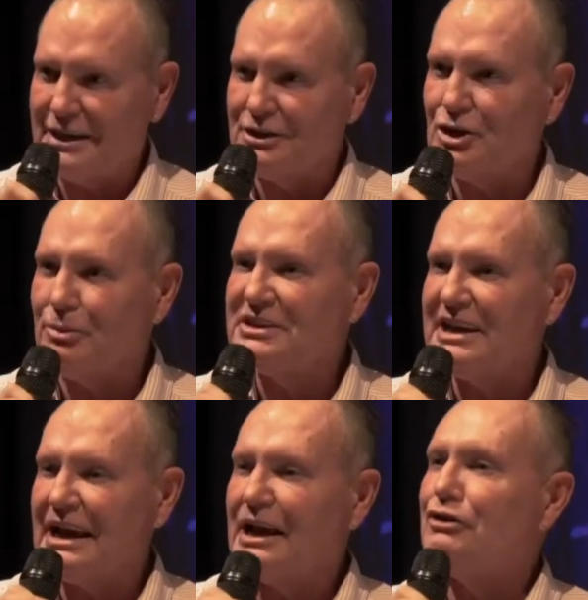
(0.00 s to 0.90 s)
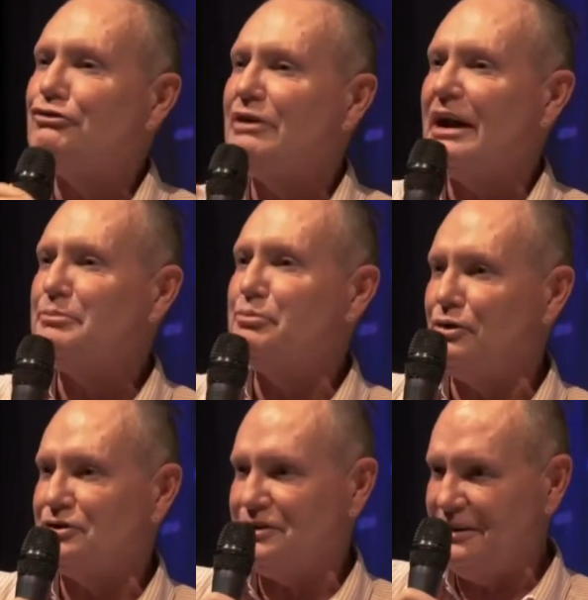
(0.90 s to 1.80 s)
to take a double-decker red
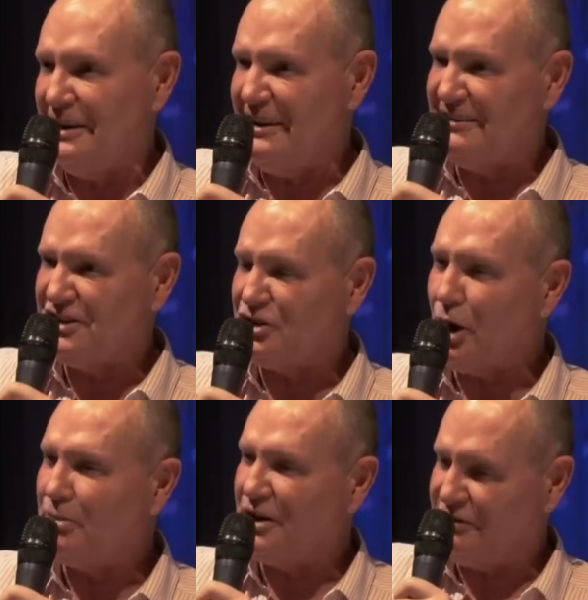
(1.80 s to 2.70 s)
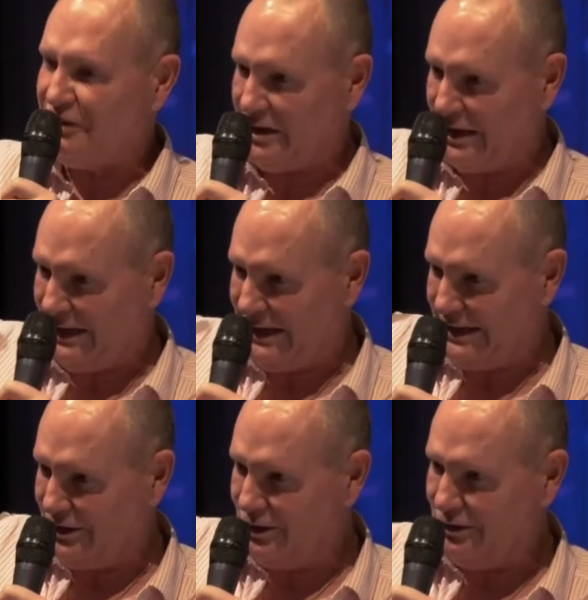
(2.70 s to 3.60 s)
bus, stop the fucker
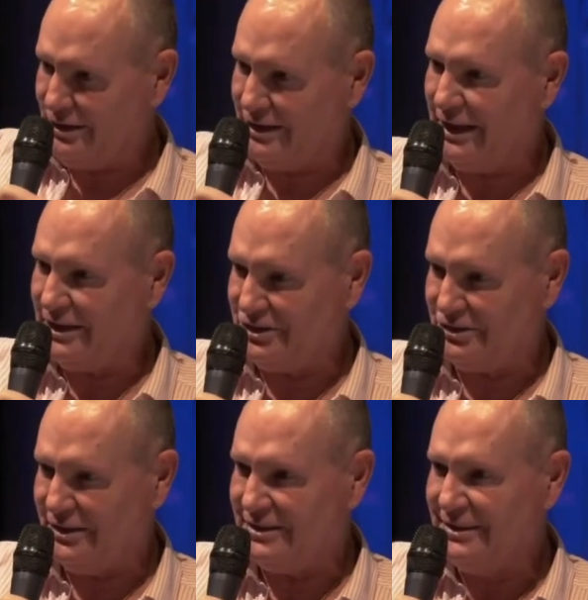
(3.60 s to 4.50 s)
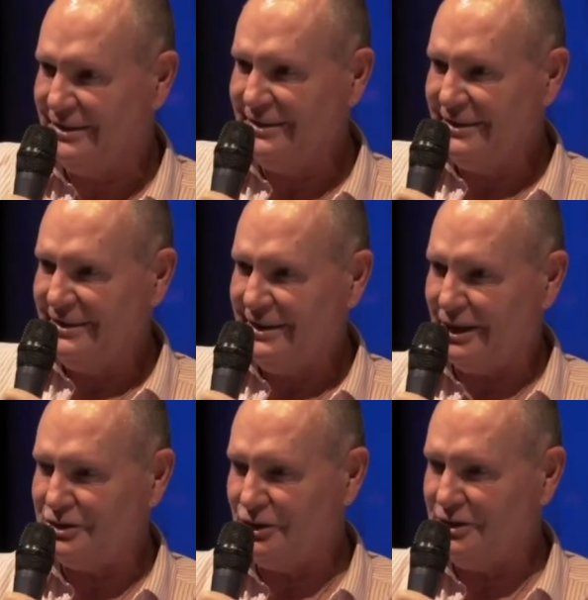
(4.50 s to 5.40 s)
in London High Street.
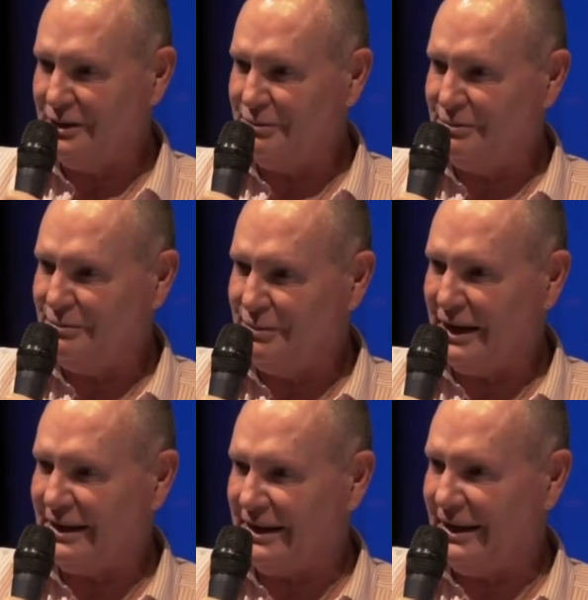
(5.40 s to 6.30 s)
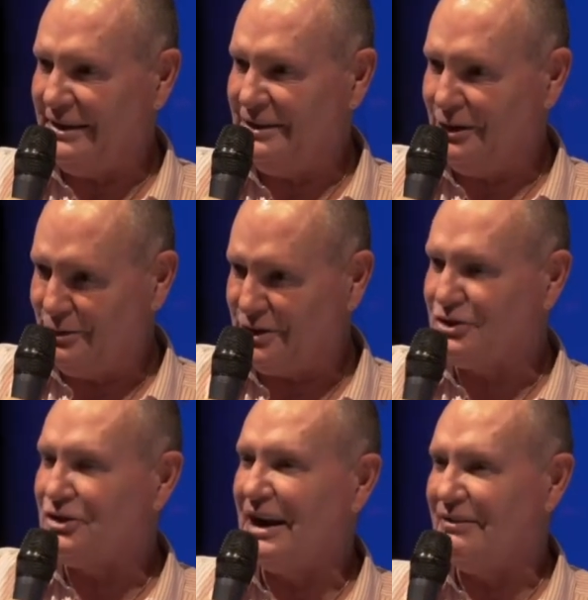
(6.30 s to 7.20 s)
I told the black guy, who was
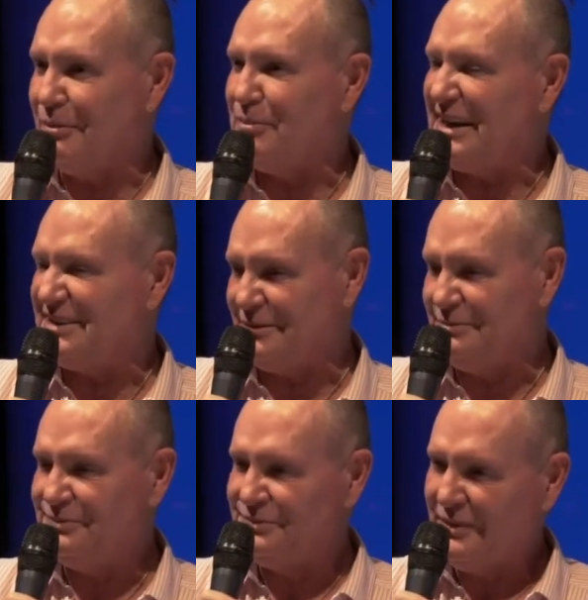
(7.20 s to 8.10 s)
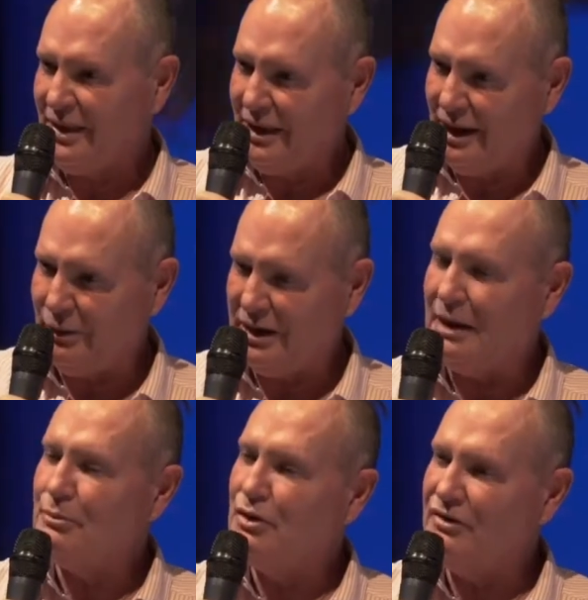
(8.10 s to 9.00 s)
a driver, bless him, I
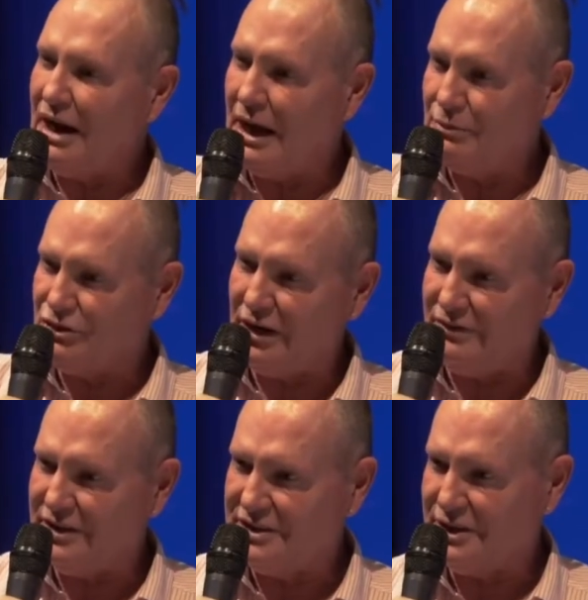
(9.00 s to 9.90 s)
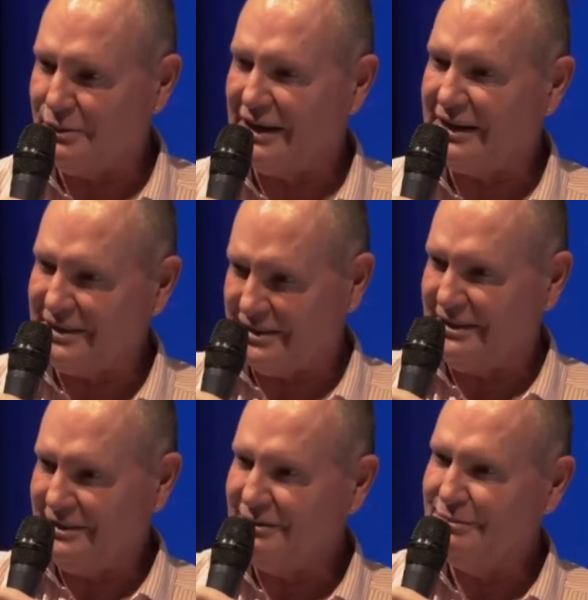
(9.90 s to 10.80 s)
went, move, I'm driving this. He went,
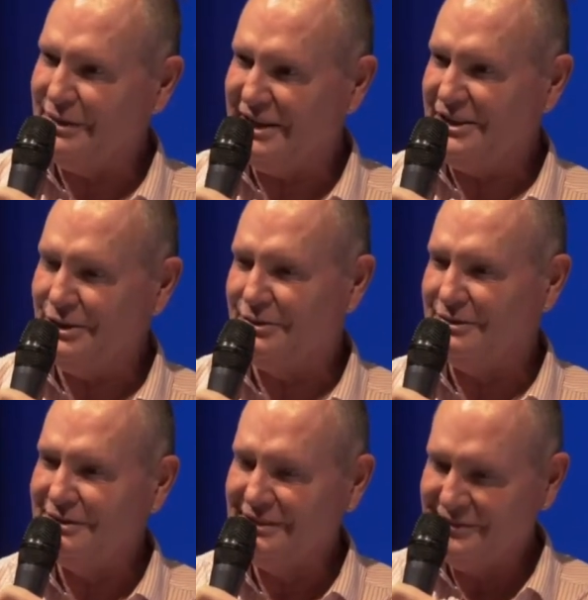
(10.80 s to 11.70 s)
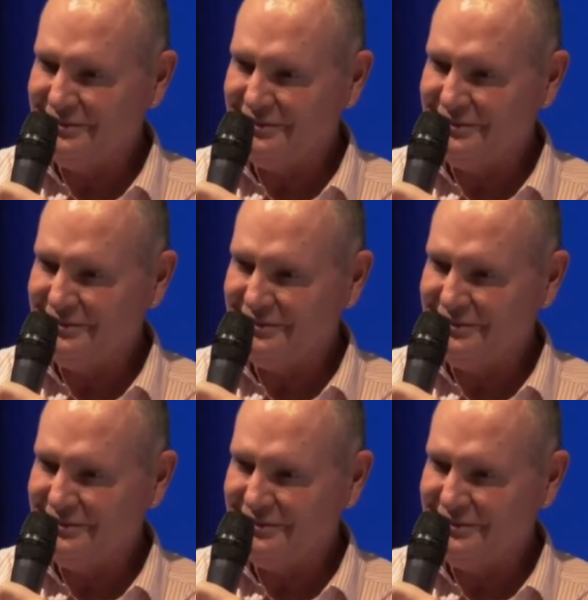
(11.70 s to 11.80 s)
Gaza, me and you.